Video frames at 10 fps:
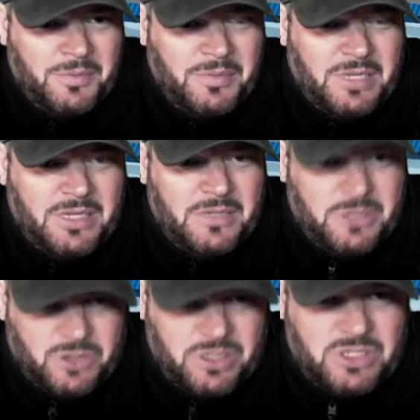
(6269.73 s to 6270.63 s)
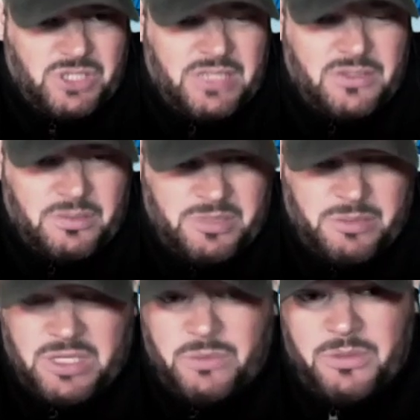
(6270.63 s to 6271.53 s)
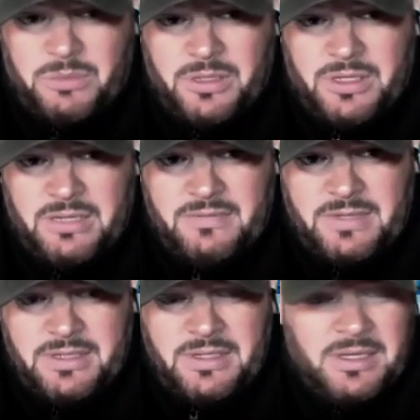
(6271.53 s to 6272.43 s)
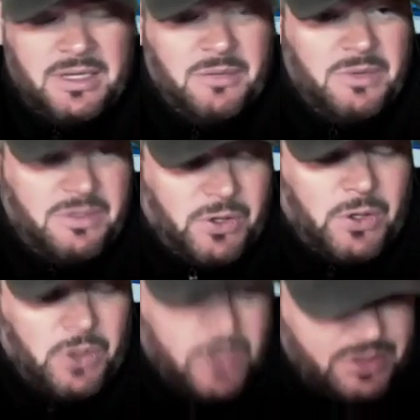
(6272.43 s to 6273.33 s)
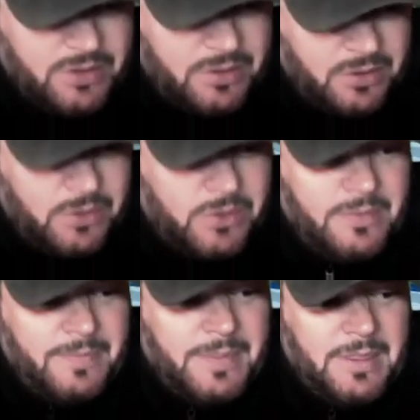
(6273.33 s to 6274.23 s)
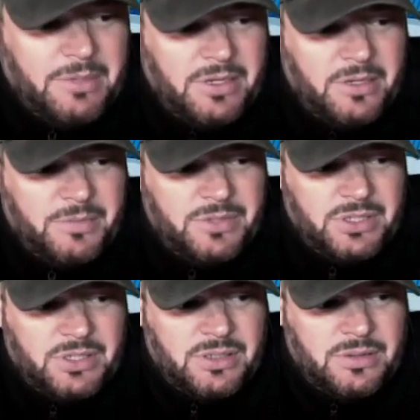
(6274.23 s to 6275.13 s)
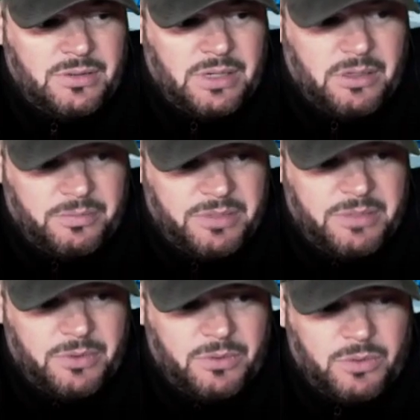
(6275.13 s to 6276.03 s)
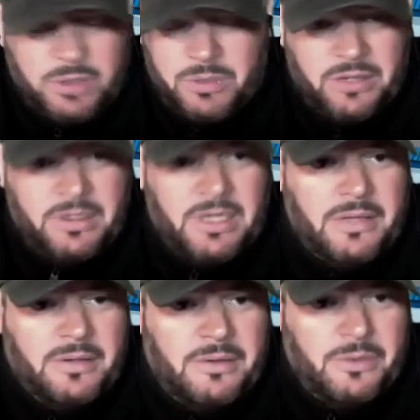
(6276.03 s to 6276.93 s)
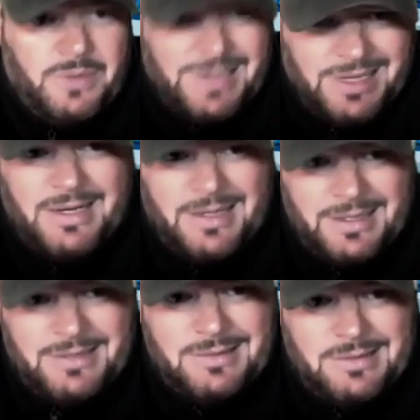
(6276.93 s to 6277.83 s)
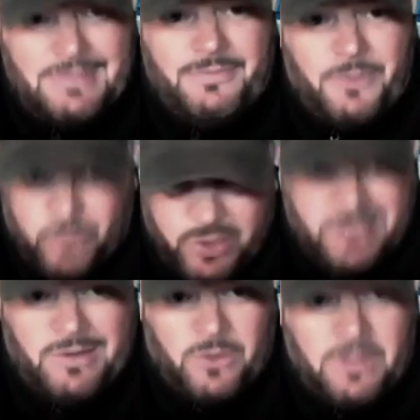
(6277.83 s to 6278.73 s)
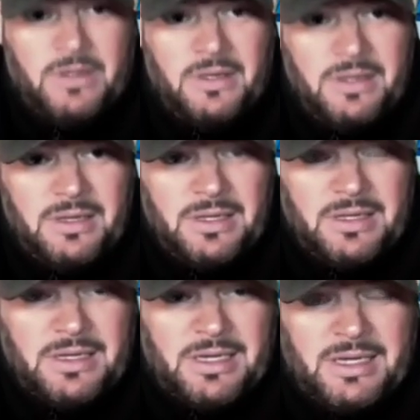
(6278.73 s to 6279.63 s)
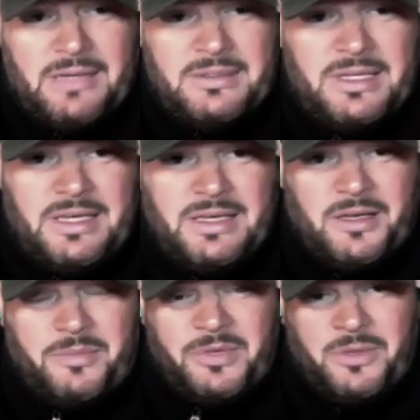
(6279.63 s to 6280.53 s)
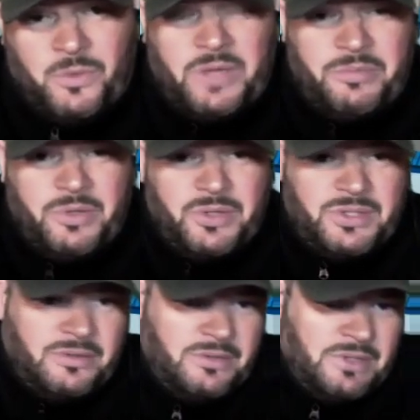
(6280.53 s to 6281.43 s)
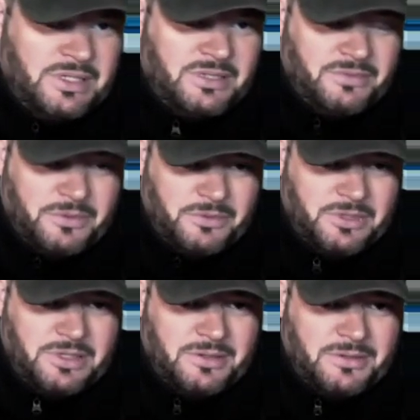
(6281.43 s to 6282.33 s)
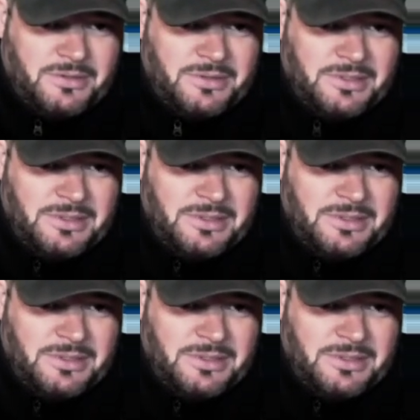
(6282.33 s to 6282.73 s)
because we took a chance on people that we believed. We've also been in a position to help people one way or another who needed it for real. And I'll take helping one person who needs it for real